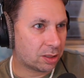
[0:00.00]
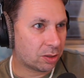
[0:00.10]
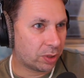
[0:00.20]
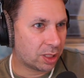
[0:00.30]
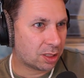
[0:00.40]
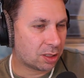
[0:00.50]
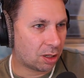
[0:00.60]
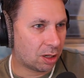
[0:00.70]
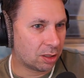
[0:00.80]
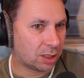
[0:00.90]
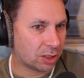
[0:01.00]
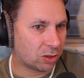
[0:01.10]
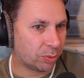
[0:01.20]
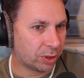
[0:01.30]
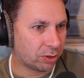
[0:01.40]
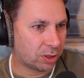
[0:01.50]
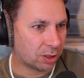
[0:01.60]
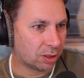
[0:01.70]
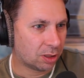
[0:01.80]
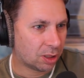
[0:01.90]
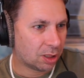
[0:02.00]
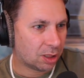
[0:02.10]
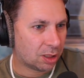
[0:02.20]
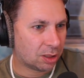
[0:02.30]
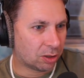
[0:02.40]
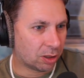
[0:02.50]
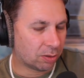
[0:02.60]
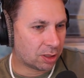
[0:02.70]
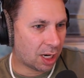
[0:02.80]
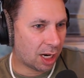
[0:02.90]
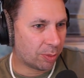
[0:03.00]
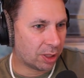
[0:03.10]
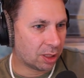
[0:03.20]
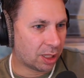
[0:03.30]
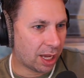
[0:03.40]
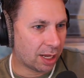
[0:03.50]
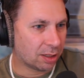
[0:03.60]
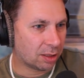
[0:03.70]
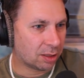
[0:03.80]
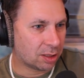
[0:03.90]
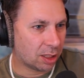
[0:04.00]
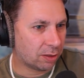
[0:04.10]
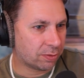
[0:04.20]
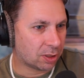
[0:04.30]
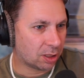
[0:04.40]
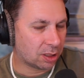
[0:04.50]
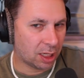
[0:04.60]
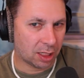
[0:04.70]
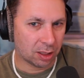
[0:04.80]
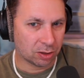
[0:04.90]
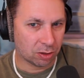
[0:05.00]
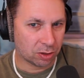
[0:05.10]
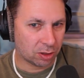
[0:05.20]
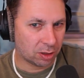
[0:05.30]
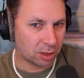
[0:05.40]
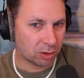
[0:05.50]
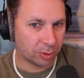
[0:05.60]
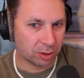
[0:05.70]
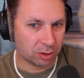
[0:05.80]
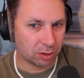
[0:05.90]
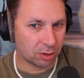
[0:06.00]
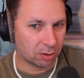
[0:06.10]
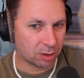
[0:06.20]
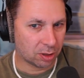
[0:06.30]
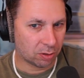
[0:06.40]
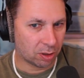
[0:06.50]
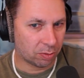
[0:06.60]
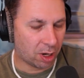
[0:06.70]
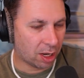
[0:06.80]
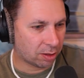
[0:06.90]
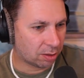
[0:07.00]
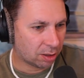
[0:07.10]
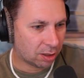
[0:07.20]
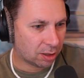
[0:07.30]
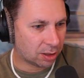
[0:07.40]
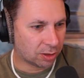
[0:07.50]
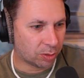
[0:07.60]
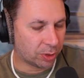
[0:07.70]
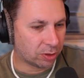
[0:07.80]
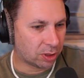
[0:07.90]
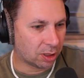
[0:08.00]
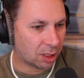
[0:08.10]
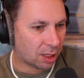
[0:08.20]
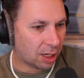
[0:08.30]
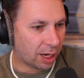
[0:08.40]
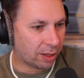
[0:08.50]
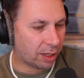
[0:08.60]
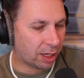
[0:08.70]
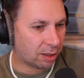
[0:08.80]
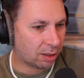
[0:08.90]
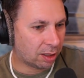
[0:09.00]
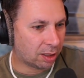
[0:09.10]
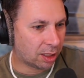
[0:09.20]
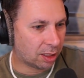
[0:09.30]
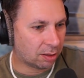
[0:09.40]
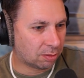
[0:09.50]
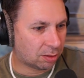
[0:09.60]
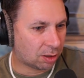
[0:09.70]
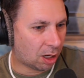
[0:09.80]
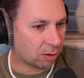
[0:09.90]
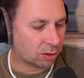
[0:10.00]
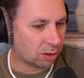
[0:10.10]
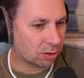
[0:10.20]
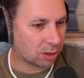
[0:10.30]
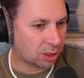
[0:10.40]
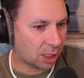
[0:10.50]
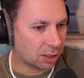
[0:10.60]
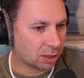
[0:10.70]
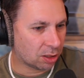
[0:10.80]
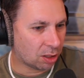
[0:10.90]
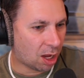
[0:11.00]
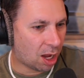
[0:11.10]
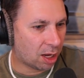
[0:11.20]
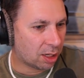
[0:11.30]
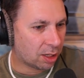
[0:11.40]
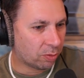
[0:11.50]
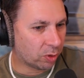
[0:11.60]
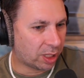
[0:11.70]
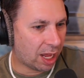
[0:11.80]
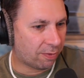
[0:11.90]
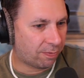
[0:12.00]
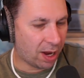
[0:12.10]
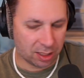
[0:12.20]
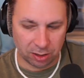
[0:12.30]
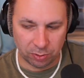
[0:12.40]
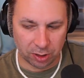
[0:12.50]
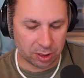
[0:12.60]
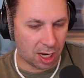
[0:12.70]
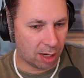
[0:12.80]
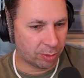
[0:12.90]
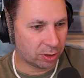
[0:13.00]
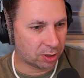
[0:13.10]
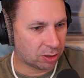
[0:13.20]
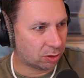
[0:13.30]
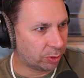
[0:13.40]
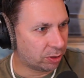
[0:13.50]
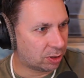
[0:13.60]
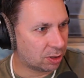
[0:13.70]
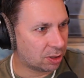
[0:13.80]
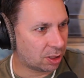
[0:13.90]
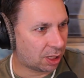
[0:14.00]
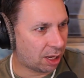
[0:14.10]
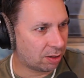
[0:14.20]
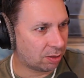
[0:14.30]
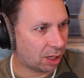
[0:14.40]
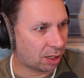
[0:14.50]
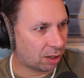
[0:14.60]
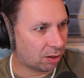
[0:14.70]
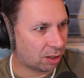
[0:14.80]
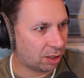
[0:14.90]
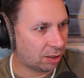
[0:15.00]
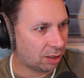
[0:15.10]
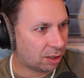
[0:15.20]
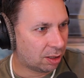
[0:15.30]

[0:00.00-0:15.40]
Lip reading: risks on distribution during retirement that, say, you've started taking a Social Security distribution or a Roth distribution, and then Congress goes and changes a law, will that affect in real time your distributions? Like are any,